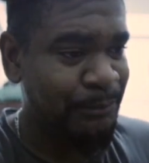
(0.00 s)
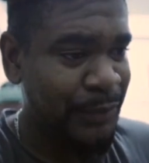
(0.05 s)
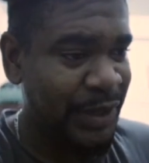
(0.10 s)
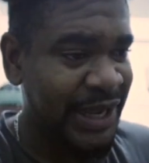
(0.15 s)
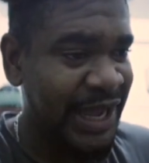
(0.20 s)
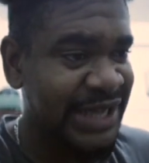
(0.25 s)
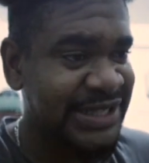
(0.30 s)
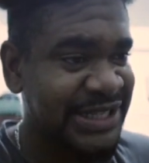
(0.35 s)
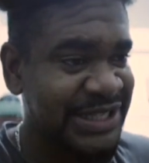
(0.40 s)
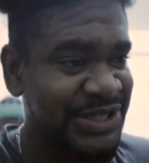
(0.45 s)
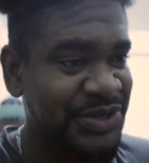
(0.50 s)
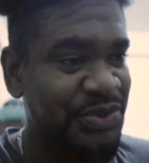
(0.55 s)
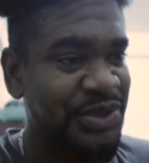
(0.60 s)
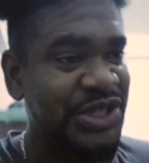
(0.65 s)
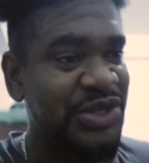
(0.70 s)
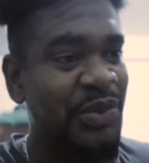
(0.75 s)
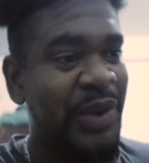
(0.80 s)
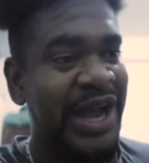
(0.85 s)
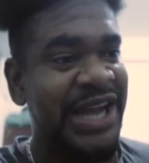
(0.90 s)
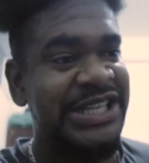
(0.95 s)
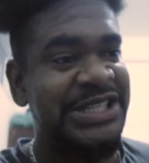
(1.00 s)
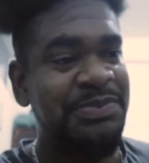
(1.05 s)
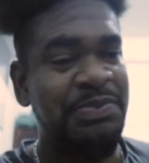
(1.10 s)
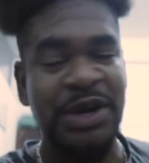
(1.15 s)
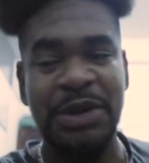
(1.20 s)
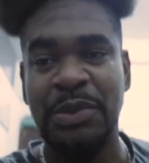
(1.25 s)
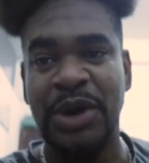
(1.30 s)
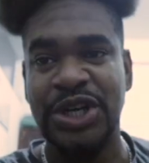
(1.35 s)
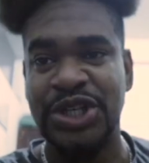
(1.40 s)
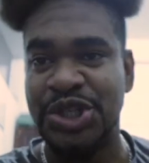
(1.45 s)
But guys, there's a reason why he's
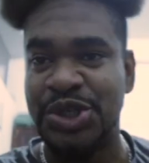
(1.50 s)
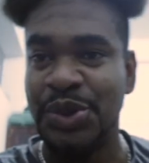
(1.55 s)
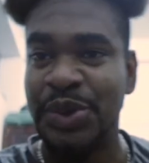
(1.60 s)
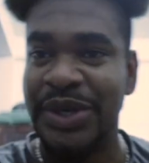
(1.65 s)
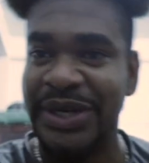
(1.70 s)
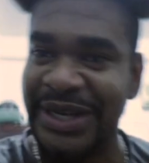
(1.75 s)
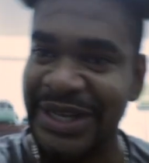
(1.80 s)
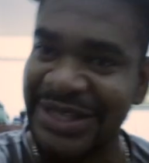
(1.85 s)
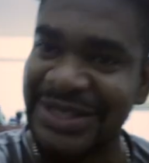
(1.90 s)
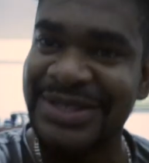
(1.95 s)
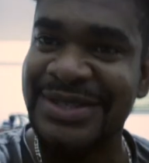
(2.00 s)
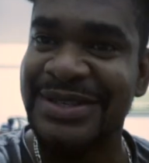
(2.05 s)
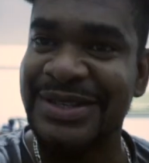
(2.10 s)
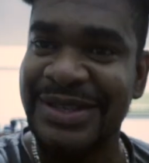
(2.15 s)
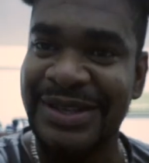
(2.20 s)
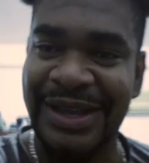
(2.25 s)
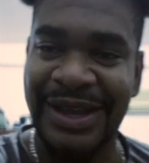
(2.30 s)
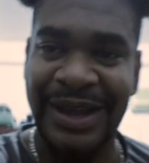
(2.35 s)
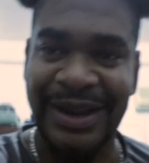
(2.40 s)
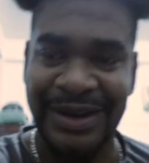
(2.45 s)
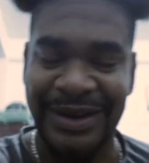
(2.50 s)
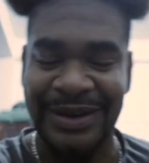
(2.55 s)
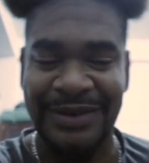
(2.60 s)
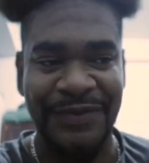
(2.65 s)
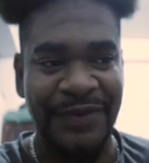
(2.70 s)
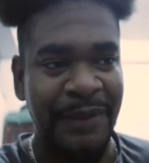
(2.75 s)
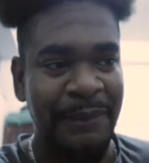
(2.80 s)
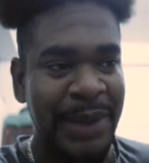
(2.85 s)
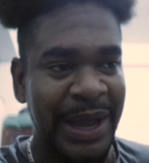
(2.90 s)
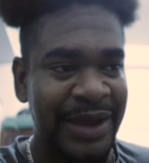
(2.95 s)
pretty much doing this. And
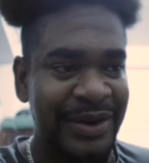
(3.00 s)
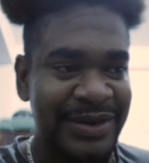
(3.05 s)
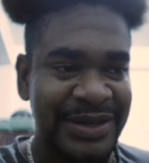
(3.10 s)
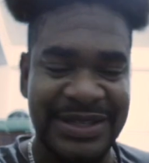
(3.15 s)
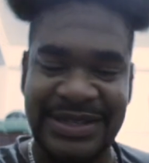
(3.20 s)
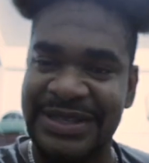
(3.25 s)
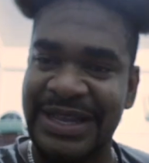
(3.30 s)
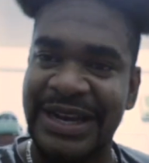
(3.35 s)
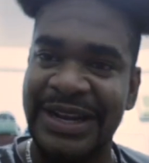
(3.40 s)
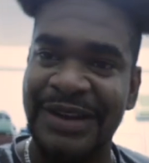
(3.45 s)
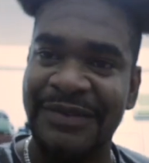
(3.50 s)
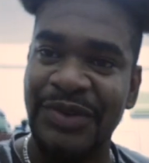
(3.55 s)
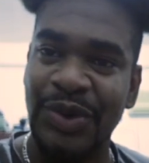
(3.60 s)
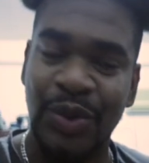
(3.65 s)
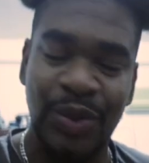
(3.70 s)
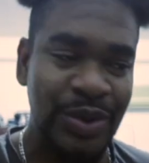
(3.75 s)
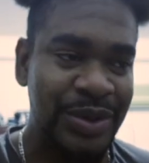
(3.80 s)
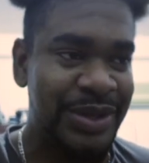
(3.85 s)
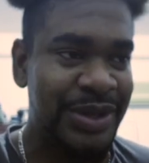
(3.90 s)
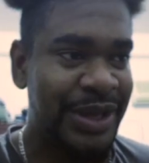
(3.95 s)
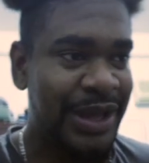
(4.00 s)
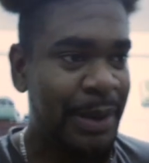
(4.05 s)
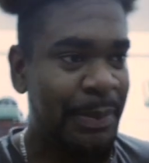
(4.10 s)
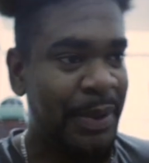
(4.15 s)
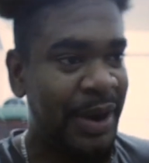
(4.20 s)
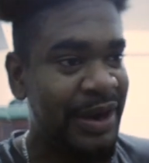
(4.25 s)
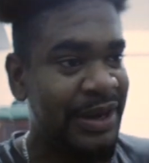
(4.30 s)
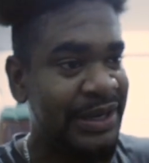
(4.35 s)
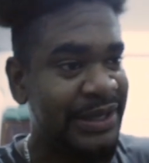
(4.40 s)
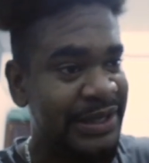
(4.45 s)
from my understanding of the whole thing,
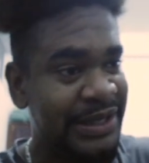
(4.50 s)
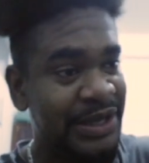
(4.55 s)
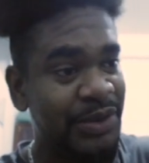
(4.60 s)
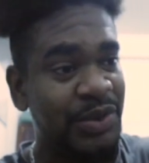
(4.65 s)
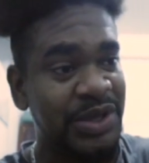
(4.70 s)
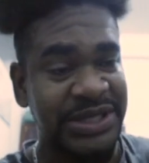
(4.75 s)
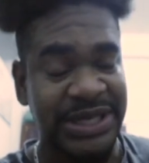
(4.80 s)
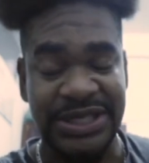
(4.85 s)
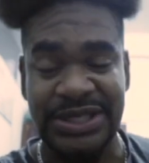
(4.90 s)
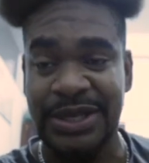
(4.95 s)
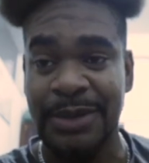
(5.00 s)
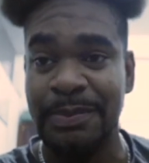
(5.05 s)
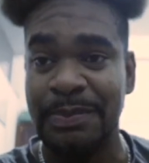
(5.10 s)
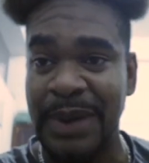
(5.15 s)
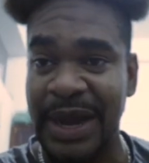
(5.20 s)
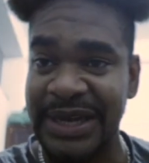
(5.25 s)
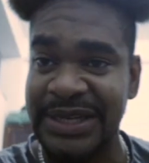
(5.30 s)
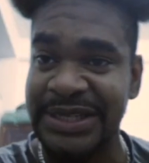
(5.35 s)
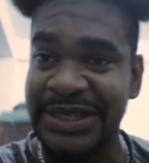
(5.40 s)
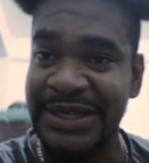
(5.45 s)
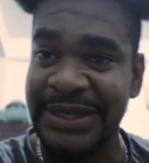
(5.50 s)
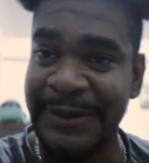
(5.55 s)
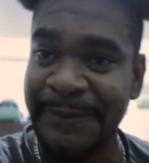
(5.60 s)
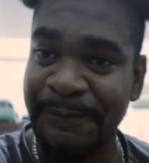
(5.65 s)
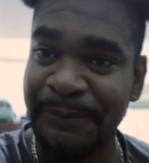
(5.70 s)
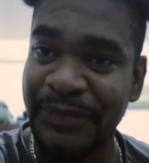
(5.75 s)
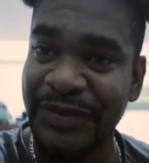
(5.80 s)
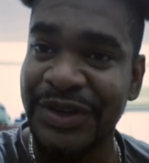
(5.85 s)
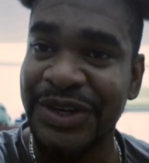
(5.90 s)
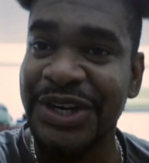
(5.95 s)
apparently he was at some party
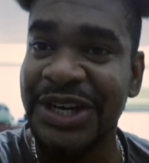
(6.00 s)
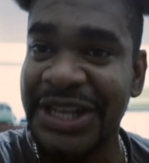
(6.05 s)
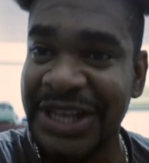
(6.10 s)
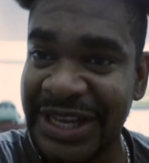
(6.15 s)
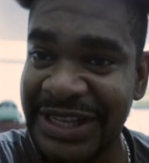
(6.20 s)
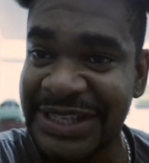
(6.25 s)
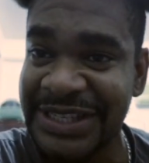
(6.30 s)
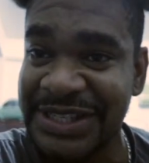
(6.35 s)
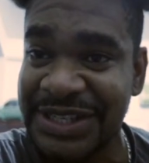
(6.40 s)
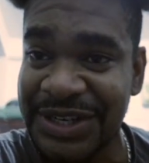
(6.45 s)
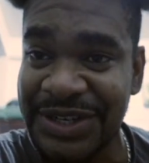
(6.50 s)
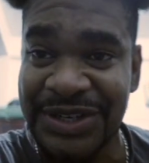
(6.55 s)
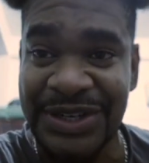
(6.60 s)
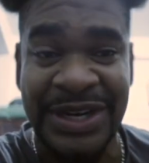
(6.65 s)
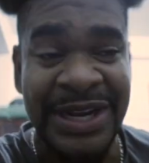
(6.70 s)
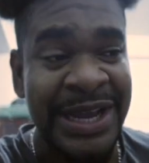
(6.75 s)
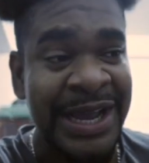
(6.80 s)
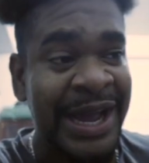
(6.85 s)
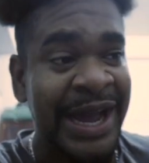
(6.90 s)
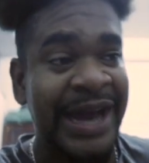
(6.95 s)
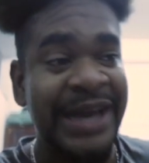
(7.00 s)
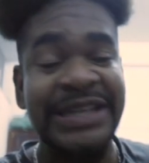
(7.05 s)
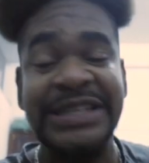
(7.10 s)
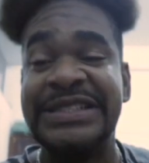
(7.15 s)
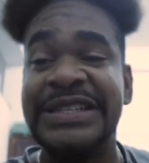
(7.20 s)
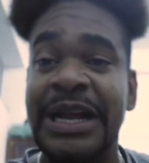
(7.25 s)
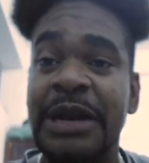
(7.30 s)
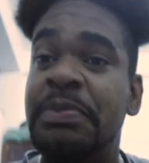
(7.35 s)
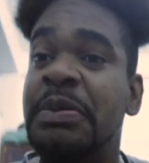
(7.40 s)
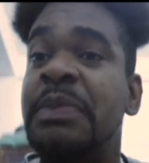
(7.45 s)
earlier this year. And he
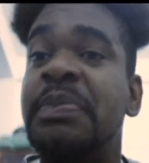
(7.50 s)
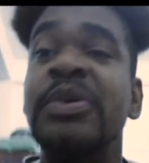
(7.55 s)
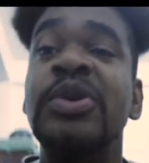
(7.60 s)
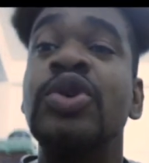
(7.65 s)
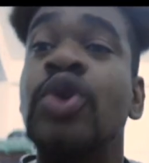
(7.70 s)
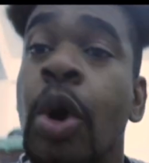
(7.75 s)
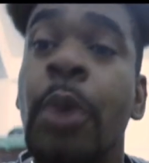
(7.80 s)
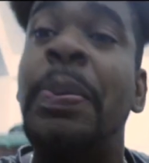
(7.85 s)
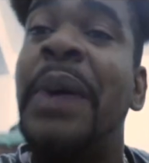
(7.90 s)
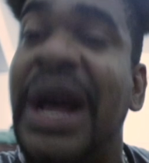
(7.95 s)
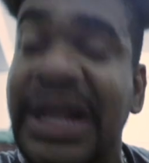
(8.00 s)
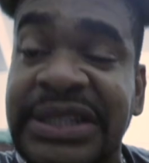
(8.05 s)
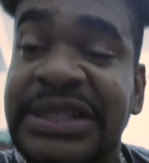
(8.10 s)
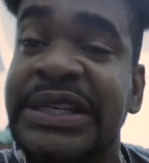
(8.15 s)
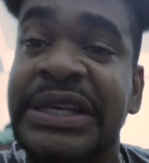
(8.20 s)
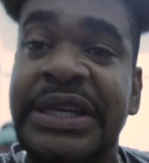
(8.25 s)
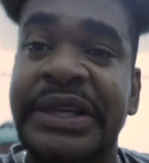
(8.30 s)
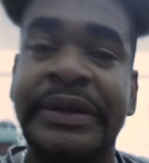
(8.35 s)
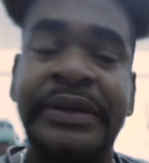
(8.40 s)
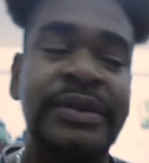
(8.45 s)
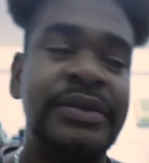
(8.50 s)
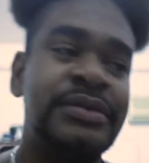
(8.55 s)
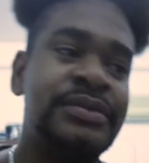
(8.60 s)
tell people no partying.